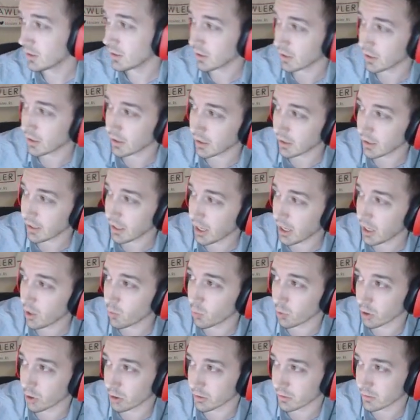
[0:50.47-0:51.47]
Uh,
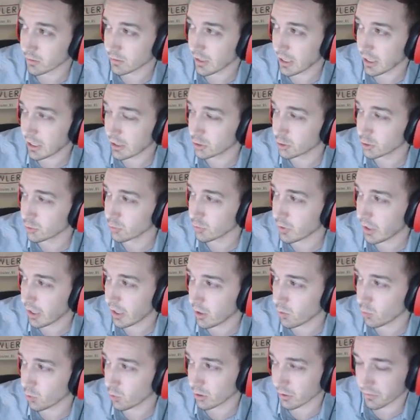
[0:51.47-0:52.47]
Hayward. Andrew
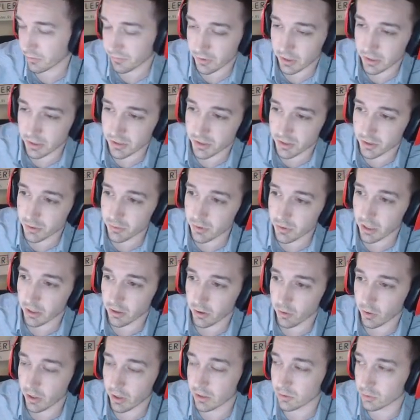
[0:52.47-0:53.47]
Hayward. If you guys do not
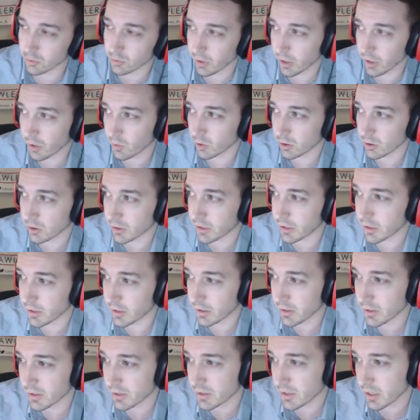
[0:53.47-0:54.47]
know Andrew Hayward,
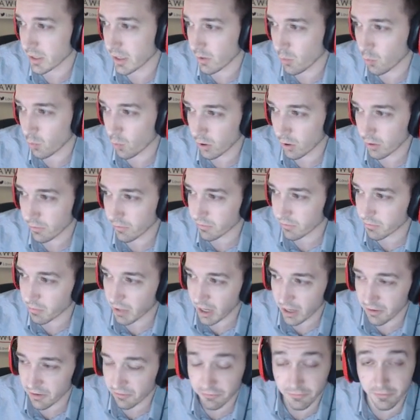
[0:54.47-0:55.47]
he is one of
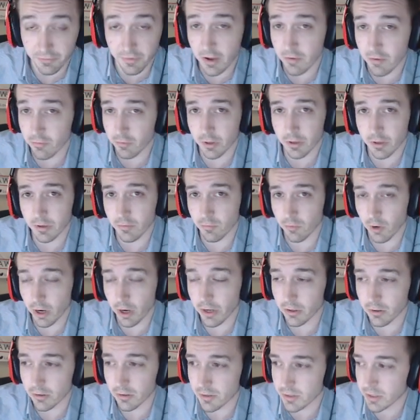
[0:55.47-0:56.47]
my favorite
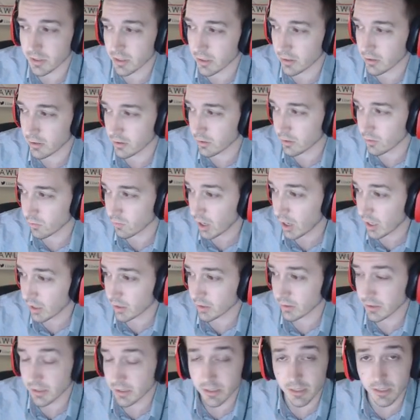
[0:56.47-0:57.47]
writers in the
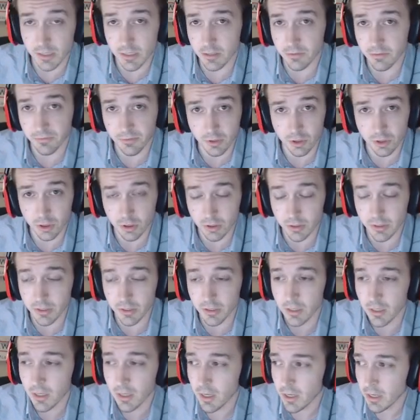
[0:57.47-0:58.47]
Rocket League scene
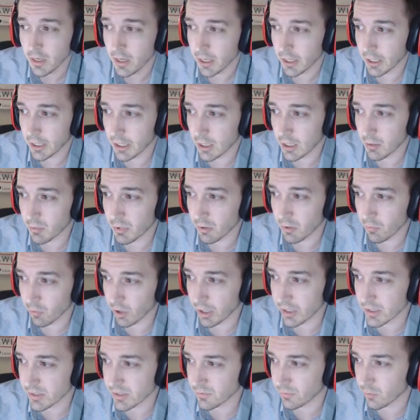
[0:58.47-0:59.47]
officially. Uh, but he
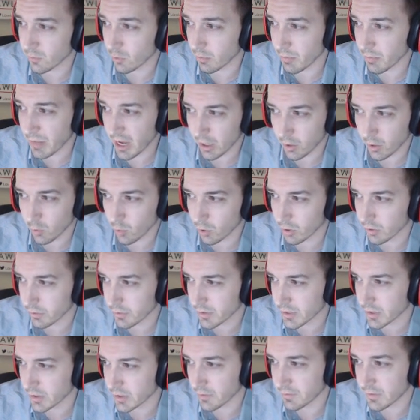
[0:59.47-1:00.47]
writes for
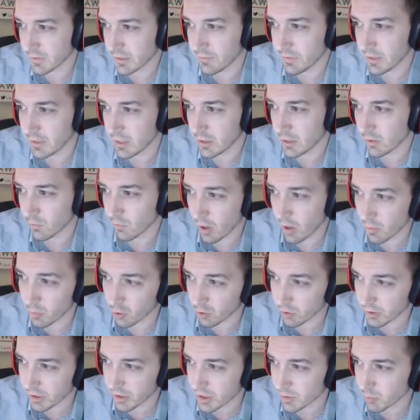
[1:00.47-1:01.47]
Macworld, Stuff T V, Red
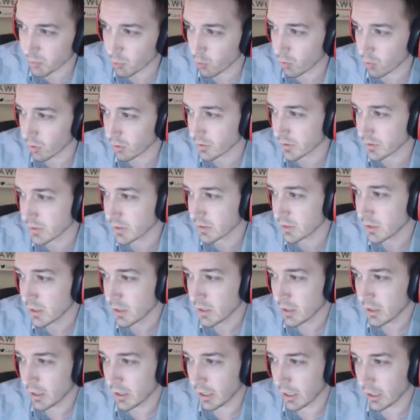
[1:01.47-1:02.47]
Bull Esports,
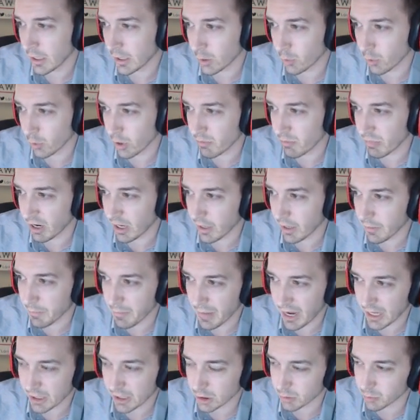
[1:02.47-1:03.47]
uh, Greenbot,
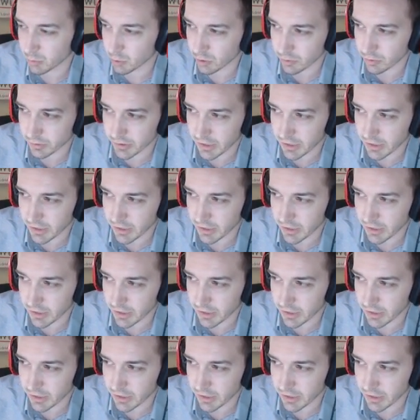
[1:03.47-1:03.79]
Mashable,